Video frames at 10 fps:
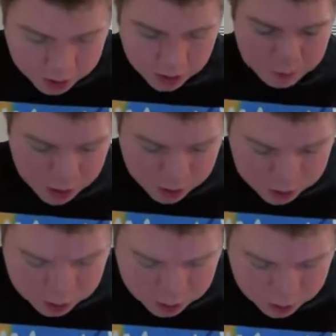I'm
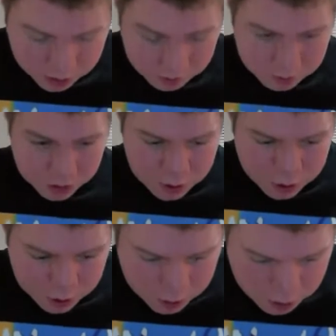not
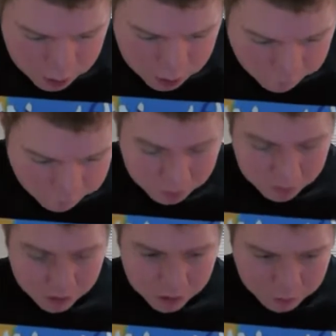completely
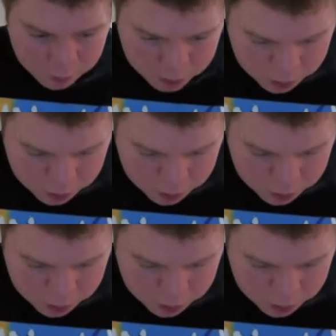confused. I know what